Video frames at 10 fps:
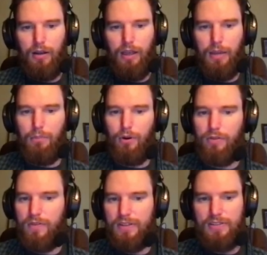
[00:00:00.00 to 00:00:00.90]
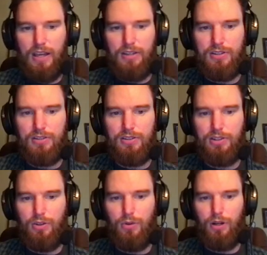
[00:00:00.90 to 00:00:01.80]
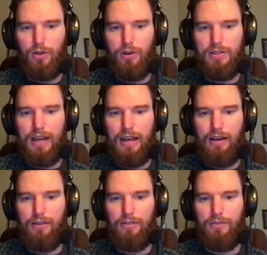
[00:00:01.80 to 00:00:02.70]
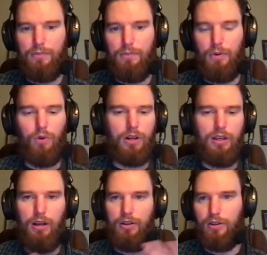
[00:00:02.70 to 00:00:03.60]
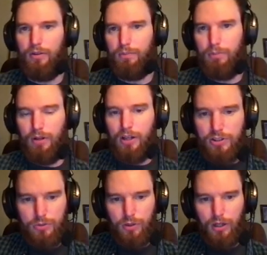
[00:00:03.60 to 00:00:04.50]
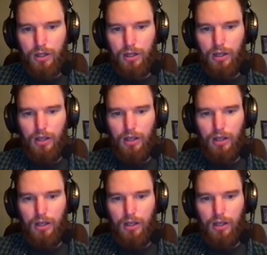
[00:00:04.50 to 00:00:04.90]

In both of these stages, you are going to be working on your production work.